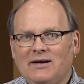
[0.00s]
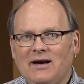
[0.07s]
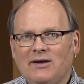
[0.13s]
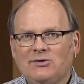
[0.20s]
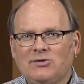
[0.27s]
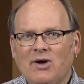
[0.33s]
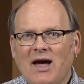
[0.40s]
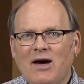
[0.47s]

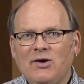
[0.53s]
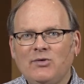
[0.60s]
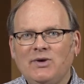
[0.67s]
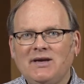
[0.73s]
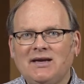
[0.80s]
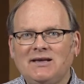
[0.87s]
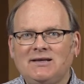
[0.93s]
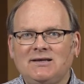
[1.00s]
And so how do we
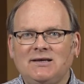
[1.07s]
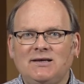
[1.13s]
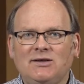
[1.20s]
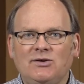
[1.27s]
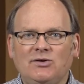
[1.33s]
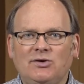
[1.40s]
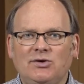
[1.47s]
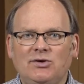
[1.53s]

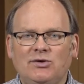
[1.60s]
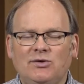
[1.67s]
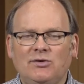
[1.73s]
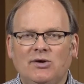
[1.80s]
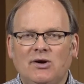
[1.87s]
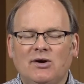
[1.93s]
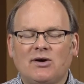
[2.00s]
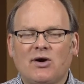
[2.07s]
continue
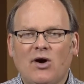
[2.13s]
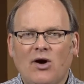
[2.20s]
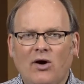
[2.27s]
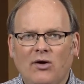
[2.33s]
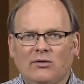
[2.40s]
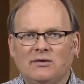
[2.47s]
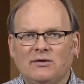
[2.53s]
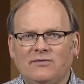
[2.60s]
to
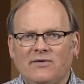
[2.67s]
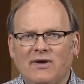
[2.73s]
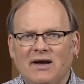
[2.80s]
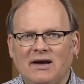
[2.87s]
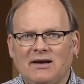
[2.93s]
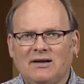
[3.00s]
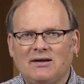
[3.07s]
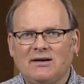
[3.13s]

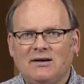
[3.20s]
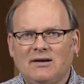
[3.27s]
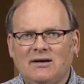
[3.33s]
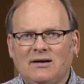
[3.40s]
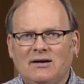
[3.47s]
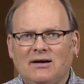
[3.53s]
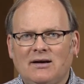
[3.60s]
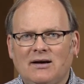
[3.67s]
cultivate
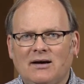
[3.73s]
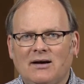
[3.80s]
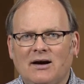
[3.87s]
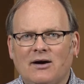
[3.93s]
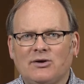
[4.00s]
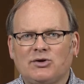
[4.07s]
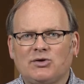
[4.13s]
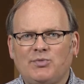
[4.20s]

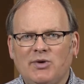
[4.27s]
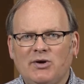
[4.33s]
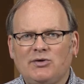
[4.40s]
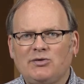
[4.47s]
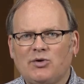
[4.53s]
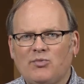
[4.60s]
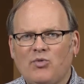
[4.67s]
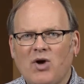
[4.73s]
our
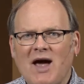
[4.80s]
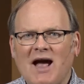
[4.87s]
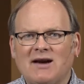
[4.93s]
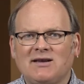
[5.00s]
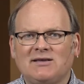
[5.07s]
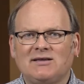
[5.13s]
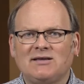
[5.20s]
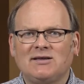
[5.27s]
spiritual
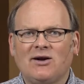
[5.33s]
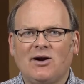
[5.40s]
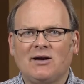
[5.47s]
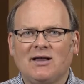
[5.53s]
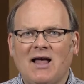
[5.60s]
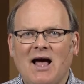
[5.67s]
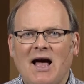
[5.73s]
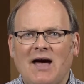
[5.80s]
practices in our
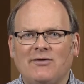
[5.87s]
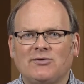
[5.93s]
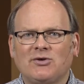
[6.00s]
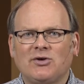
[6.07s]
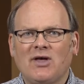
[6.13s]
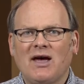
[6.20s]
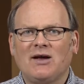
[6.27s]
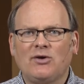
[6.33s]
lives
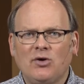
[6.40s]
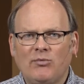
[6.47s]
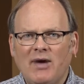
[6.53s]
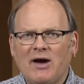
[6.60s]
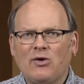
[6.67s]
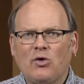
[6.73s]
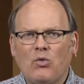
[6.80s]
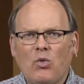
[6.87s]
so that no
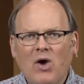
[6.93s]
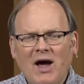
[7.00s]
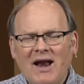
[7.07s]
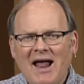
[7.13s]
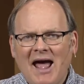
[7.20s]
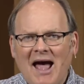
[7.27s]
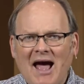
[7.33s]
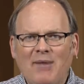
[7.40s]
matter what
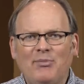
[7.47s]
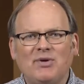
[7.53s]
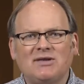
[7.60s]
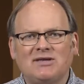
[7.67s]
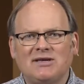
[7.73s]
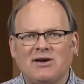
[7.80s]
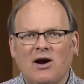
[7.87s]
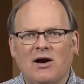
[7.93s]

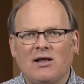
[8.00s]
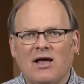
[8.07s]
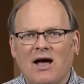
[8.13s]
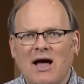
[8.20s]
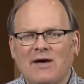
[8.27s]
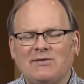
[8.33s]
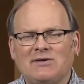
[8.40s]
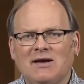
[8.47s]
happens in our
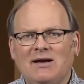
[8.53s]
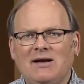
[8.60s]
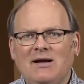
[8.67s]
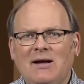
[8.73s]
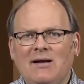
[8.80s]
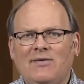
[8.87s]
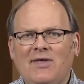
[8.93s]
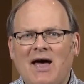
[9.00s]
lives,
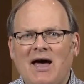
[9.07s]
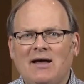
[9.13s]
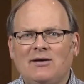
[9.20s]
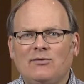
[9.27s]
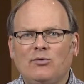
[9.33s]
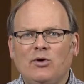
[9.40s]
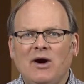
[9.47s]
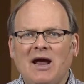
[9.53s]
that
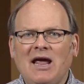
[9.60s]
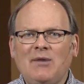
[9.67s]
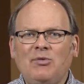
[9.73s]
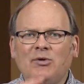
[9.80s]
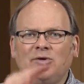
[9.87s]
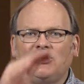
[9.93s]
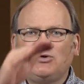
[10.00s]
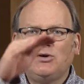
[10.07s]
we're
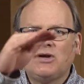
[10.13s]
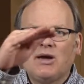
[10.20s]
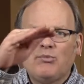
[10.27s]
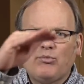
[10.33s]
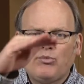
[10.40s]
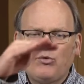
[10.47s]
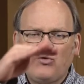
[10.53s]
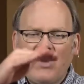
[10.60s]
able to
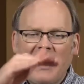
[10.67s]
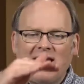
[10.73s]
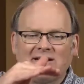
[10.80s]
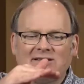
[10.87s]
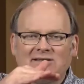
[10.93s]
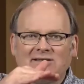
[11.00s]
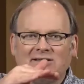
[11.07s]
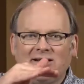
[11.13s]

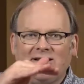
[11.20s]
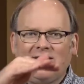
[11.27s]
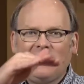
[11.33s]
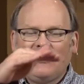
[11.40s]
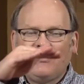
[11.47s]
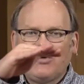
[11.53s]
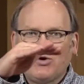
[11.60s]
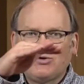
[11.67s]
compress
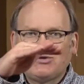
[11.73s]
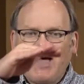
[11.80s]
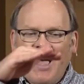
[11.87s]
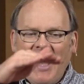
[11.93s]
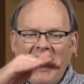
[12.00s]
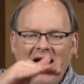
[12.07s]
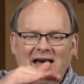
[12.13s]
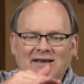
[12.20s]
those
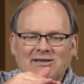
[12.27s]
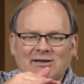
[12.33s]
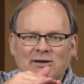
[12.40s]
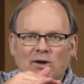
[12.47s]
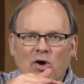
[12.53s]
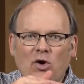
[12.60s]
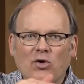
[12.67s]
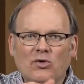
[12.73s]
highs
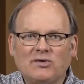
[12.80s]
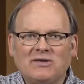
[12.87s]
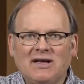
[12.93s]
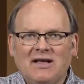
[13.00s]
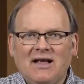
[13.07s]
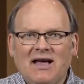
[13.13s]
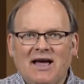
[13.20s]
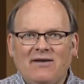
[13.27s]
and lows
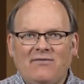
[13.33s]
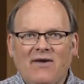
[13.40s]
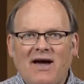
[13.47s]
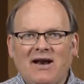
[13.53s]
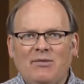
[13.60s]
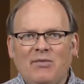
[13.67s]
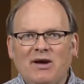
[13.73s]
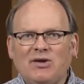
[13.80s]
and
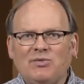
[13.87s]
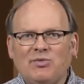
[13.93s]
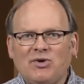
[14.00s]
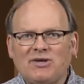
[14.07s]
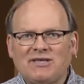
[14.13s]
find a much more